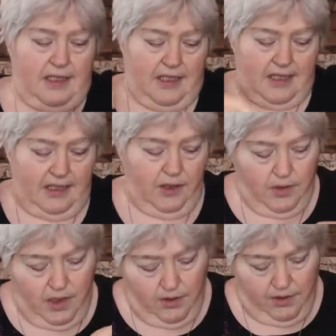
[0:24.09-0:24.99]
a slow
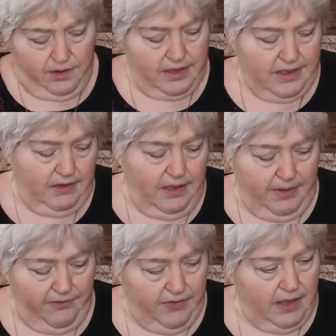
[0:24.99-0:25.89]
goer, so let
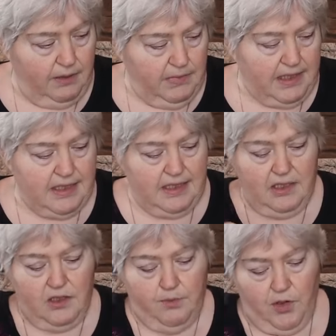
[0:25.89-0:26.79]
me find my
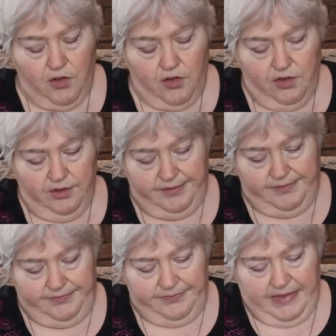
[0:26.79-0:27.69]
stitch marker.
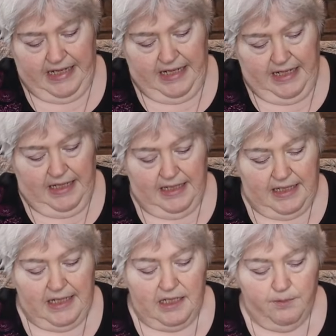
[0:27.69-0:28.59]

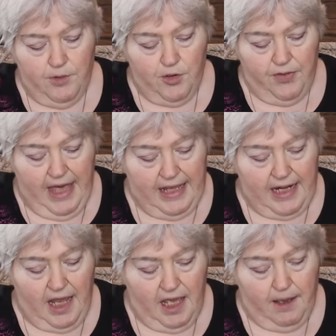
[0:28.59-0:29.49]
Need to move that
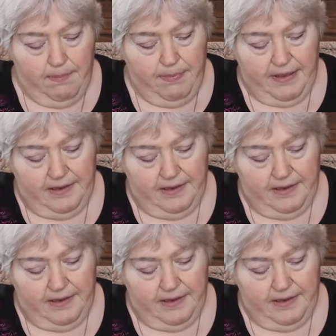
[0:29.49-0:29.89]
up.